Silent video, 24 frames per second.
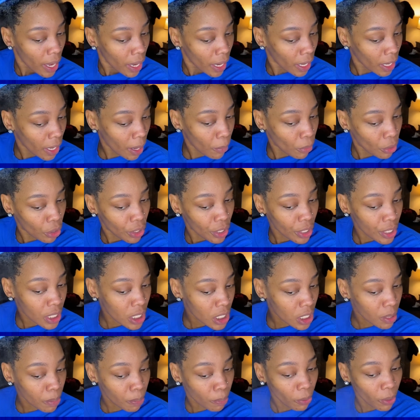and I'm gonna
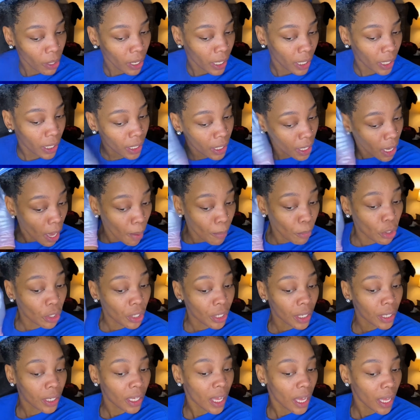spray it. I'm
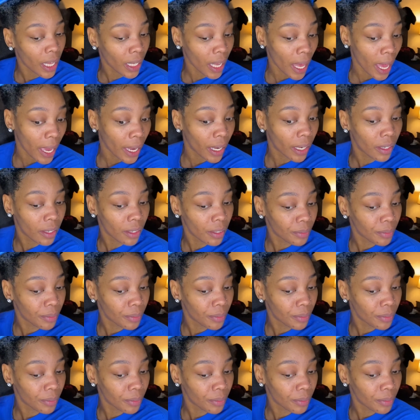gonna like